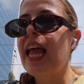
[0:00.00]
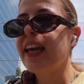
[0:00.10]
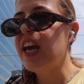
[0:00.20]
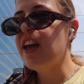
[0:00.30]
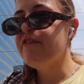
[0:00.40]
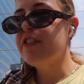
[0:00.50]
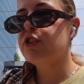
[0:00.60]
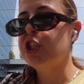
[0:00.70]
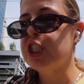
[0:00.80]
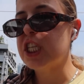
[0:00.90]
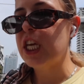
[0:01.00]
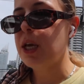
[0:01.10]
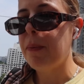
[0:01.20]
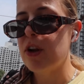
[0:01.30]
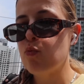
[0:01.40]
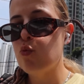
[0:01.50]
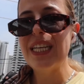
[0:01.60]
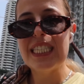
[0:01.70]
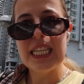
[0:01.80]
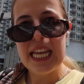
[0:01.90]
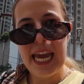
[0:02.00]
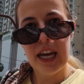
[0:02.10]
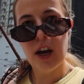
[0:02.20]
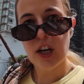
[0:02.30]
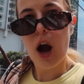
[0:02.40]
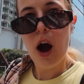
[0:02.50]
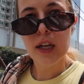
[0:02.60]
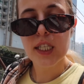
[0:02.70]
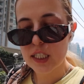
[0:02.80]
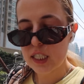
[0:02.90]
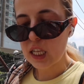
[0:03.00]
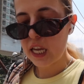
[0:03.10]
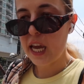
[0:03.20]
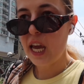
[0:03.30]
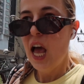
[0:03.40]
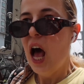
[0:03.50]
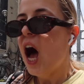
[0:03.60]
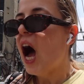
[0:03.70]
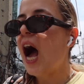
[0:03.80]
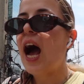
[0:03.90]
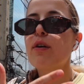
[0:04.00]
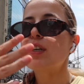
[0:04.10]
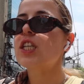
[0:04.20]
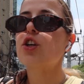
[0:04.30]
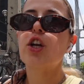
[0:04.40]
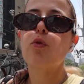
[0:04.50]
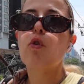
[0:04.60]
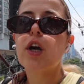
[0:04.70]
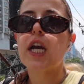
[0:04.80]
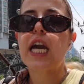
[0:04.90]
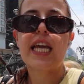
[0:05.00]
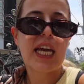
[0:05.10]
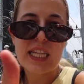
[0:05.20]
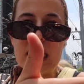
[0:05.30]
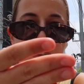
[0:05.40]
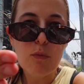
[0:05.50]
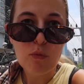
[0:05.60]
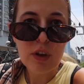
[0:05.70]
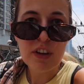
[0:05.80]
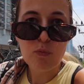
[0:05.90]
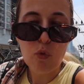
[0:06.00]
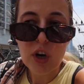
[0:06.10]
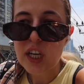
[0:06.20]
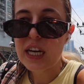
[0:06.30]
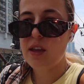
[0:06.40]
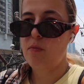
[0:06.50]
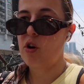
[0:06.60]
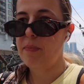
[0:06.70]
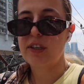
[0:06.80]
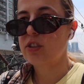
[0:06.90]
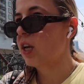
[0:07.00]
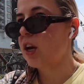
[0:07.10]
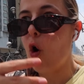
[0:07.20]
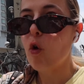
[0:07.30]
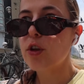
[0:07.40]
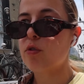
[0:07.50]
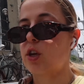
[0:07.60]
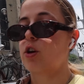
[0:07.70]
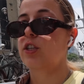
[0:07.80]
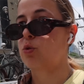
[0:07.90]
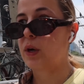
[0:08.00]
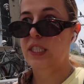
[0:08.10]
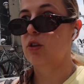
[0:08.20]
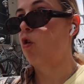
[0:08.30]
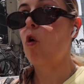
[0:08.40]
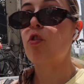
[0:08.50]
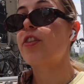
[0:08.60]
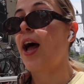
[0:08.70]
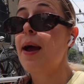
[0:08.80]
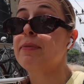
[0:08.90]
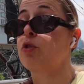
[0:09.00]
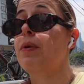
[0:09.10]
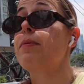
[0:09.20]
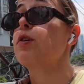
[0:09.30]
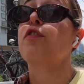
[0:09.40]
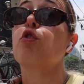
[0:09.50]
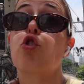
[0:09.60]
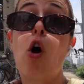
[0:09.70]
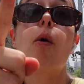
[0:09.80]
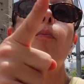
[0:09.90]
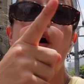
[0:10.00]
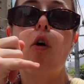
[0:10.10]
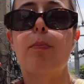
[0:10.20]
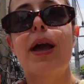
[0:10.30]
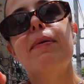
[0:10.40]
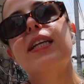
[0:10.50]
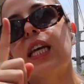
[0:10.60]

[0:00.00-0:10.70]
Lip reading: Like, if you just keep on whistling constantly, how is it gonna work? Like, it doesn't even work anymore because like all you hear is whistle all the time. So maybe if you don't, oh, maybe